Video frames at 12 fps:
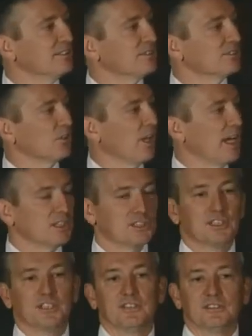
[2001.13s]
So last
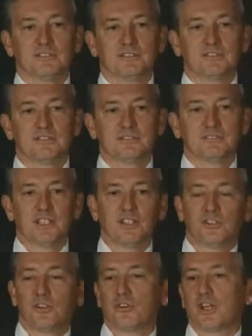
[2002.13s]
year, at the end
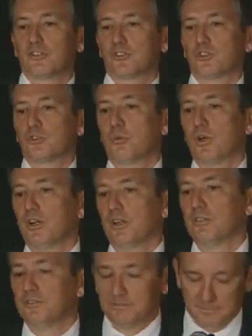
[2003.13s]
of
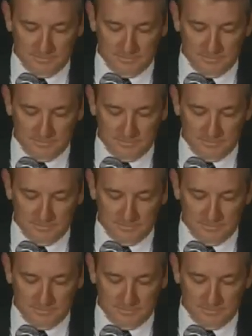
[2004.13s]
2012,